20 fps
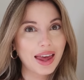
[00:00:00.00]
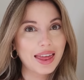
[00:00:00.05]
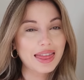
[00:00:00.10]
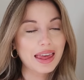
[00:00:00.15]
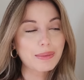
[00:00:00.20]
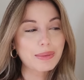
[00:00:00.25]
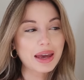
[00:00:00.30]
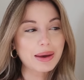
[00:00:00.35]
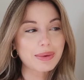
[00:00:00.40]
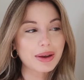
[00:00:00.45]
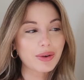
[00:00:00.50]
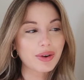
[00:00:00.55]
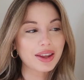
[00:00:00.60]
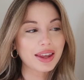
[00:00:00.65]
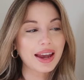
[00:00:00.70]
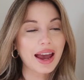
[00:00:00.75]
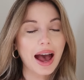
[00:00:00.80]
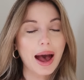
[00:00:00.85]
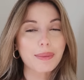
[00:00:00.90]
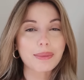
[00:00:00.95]
They make me
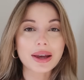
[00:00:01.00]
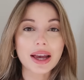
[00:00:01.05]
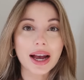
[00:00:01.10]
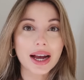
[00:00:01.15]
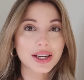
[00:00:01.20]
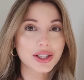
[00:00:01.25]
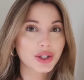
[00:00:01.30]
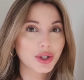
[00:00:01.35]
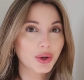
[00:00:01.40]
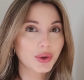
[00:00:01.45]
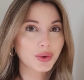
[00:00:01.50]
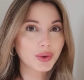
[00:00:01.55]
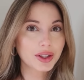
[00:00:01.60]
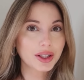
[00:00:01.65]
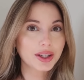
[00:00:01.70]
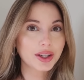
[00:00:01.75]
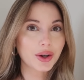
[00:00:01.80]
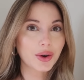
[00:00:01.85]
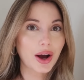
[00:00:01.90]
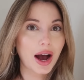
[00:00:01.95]
really happy. I don't
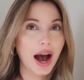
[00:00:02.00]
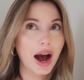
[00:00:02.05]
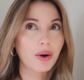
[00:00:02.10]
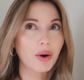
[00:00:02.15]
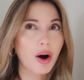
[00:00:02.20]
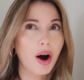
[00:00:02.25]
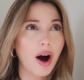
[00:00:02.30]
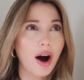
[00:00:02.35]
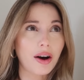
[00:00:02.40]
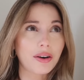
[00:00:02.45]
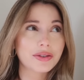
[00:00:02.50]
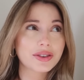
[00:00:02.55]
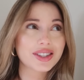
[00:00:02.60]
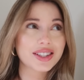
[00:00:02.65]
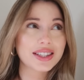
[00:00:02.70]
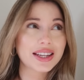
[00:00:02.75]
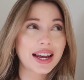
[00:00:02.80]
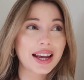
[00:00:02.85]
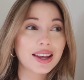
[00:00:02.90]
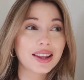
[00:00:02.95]
really know how
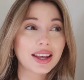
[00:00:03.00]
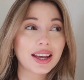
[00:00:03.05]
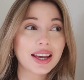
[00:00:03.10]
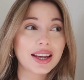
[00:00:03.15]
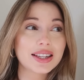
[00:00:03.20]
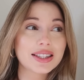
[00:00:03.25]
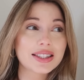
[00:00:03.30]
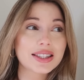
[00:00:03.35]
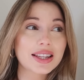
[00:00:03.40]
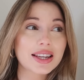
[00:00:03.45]
often Haley eats